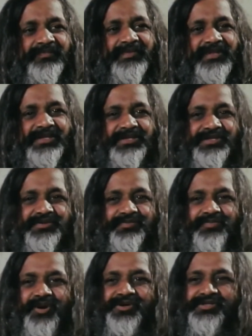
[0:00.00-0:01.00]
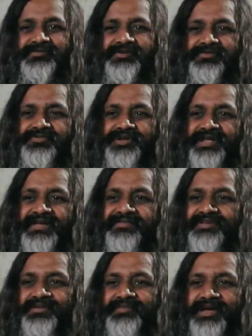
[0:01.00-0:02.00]
It is possible for
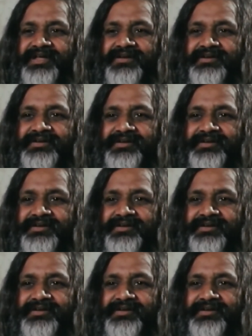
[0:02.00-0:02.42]
every man